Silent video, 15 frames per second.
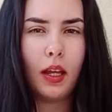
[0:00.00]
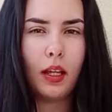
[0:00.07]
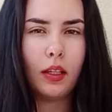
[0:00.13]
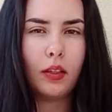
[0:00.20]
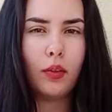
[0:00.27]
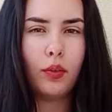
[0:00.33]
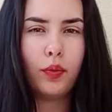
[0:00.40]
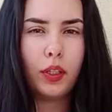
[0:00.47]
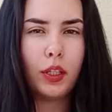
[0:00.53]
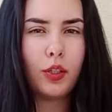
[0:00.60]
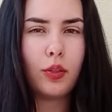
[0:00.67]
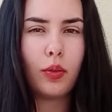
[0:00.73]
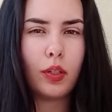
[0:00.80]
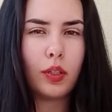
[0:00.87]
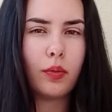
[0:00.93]
and the
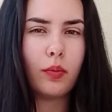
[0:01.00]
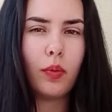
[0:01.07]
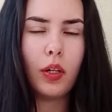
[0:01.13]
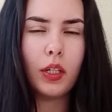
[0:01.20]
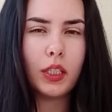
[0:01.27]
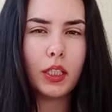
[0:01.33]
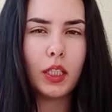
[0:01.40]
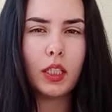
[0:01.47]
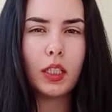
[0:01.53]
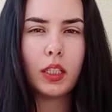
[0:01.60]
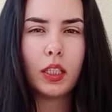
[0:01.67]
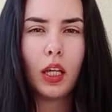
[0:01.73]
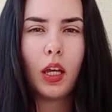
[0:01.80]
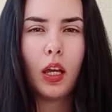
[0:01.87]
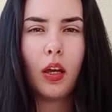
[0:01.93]
features versus
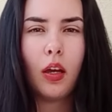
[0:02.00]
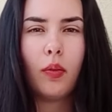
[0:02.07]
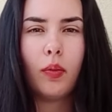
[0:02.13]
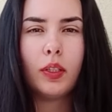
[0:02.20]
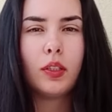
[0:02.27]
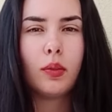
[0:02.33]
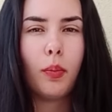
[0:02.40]
what's a